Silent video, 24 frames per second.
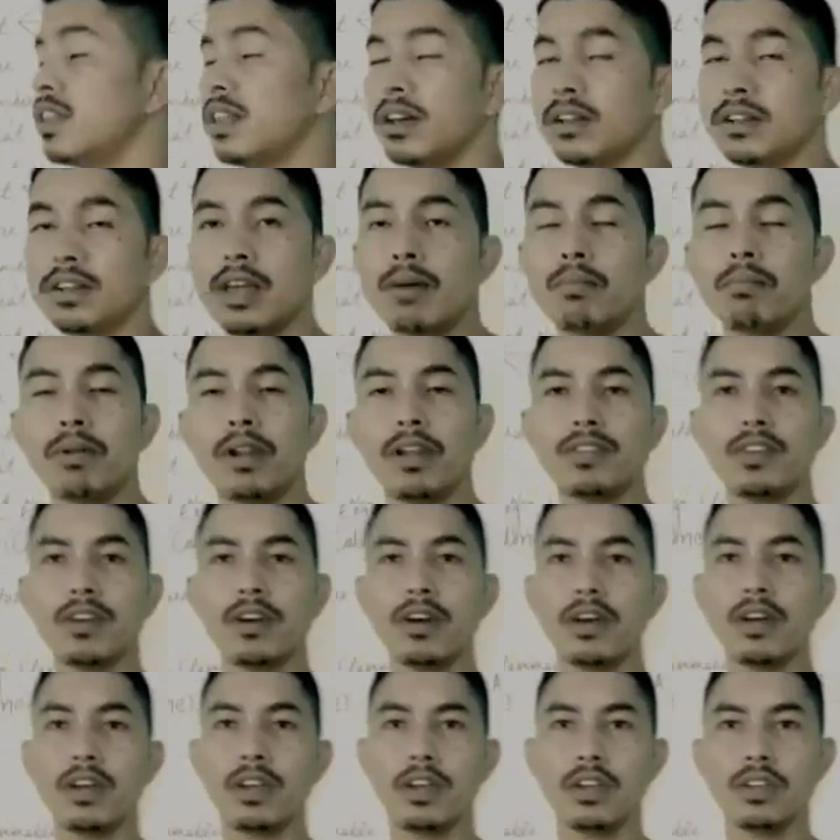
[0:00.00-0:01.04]
the
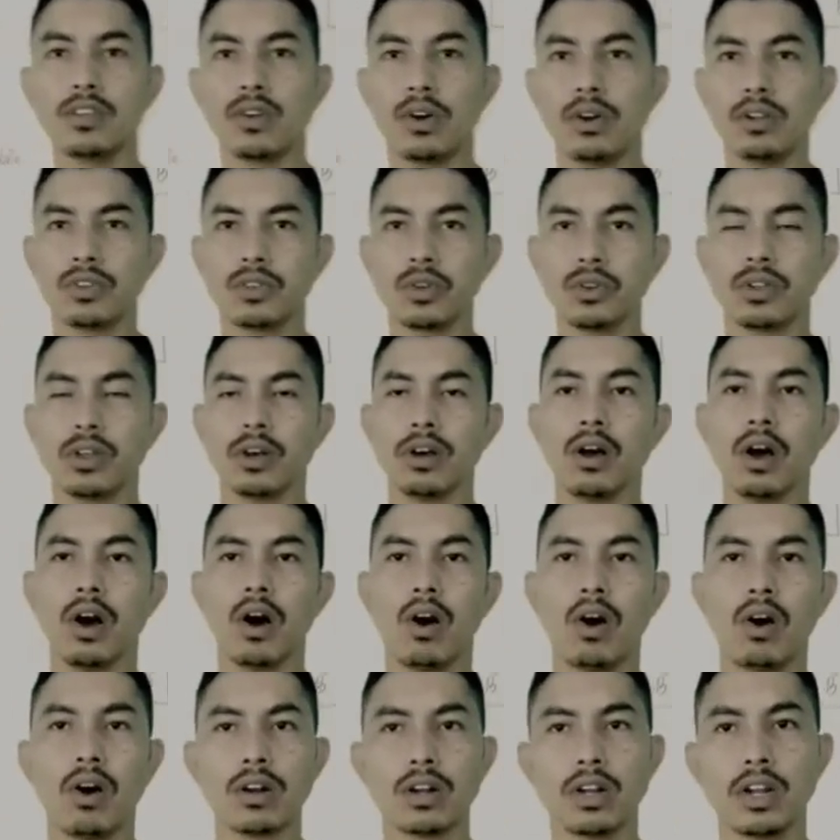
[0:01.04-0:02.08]
temperature is also the
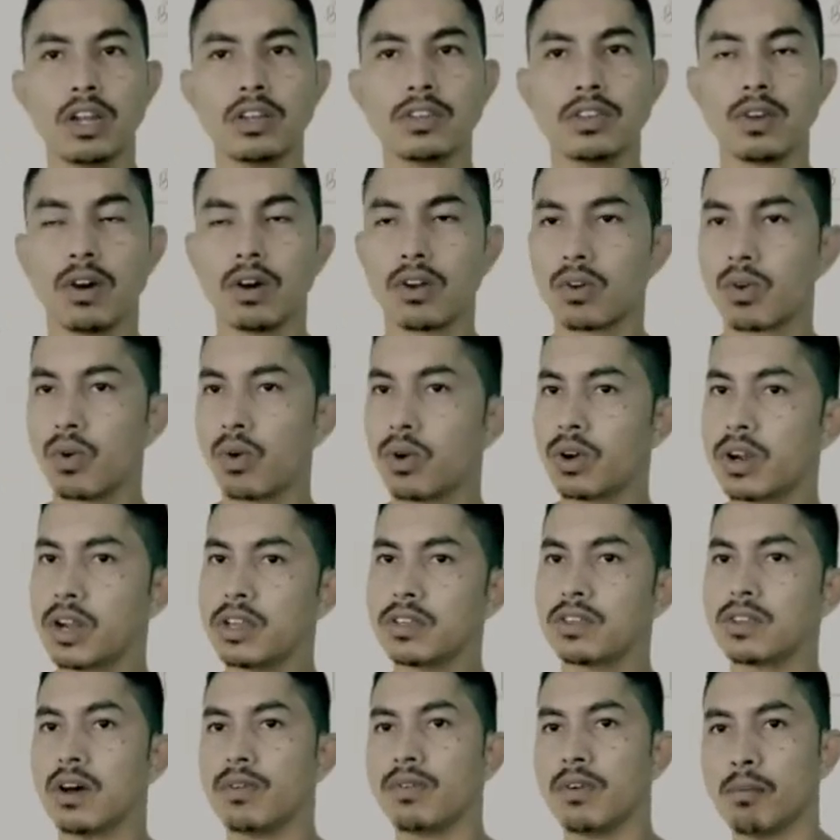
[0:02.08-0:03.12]
hotness or
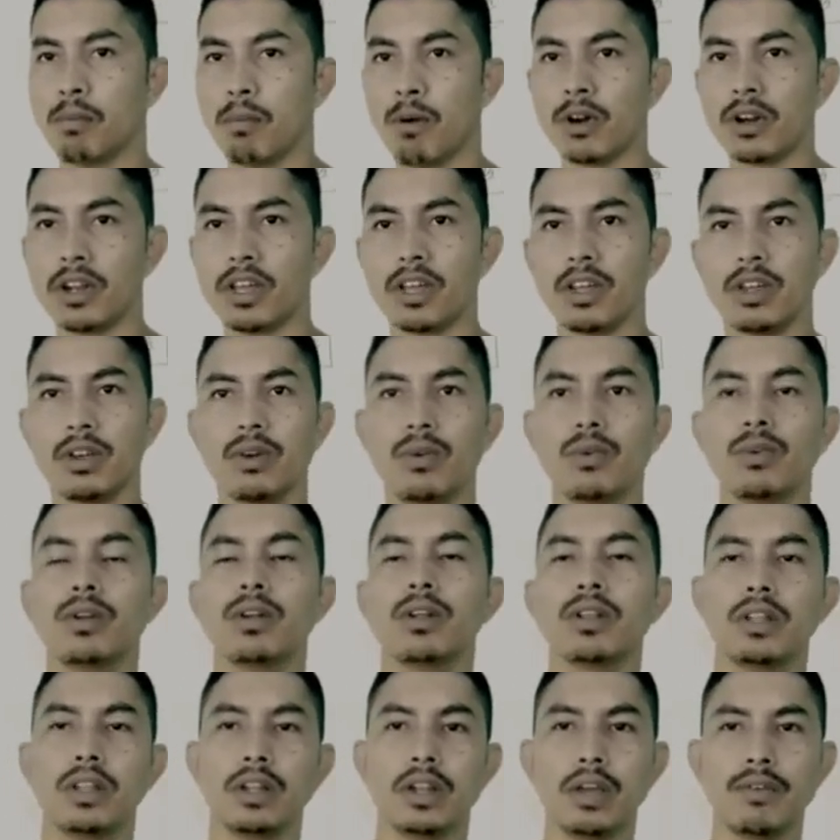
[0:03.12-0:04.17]
coldness of a body,
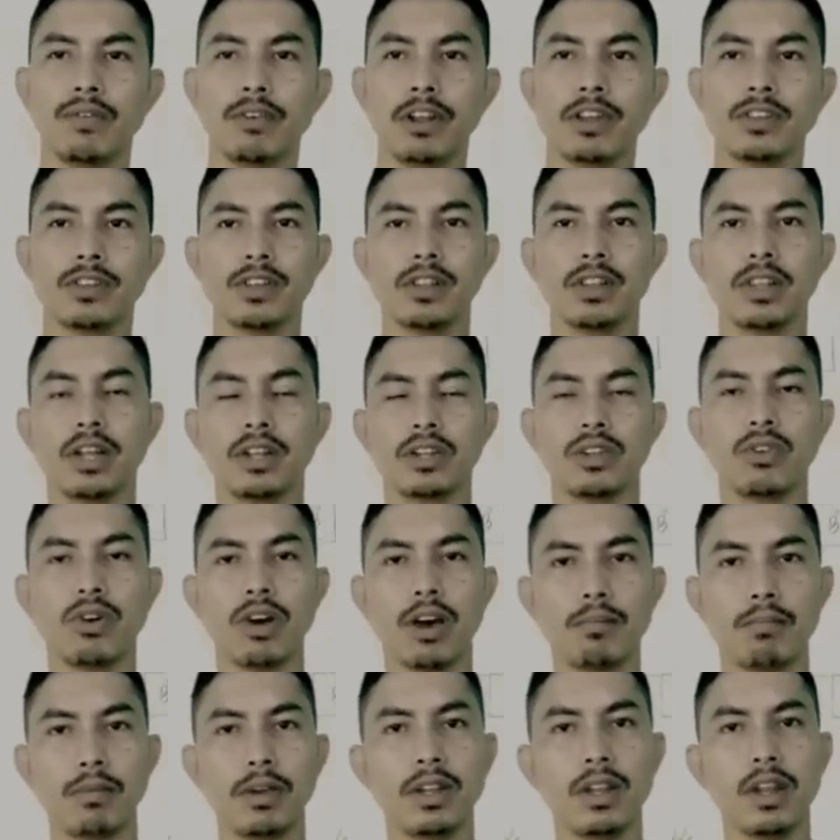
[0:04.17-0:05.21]
the definition that you
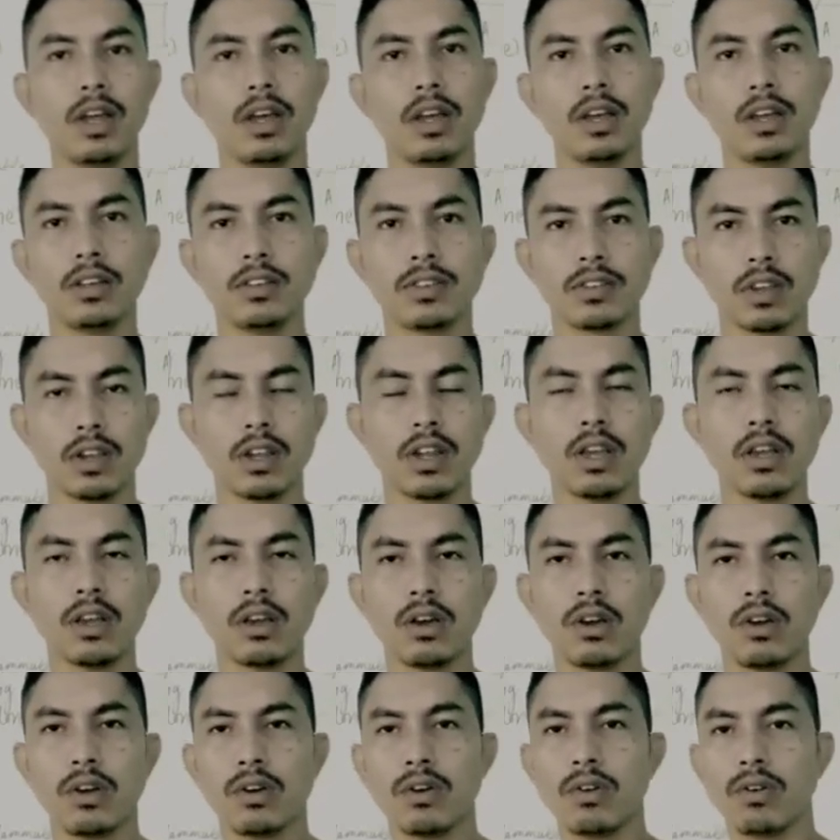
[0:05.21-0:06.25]
have been
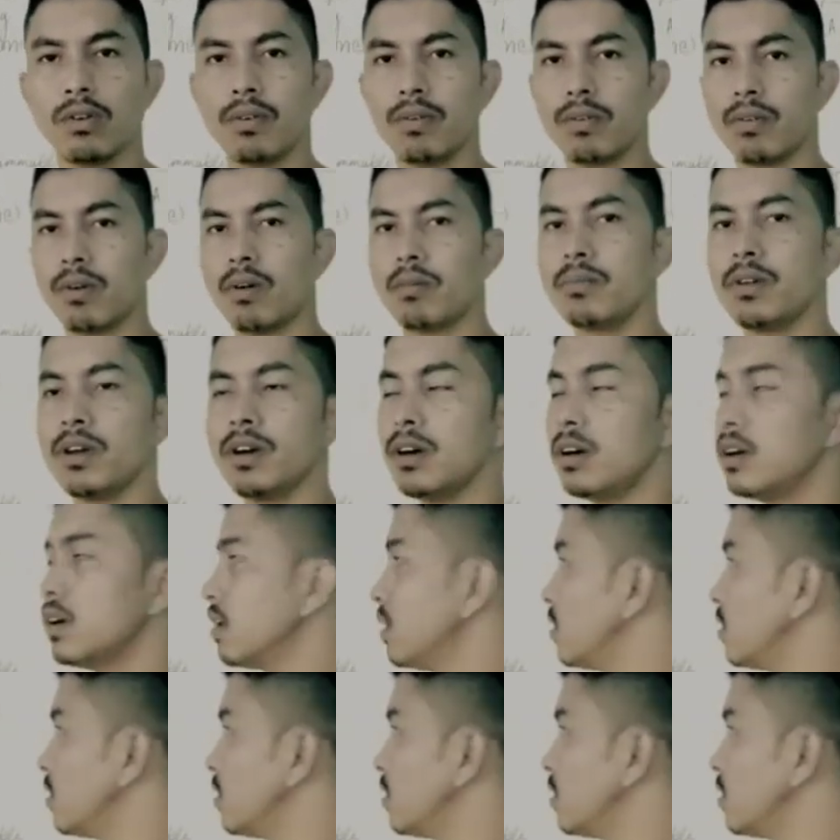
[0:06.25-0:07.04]
studying from your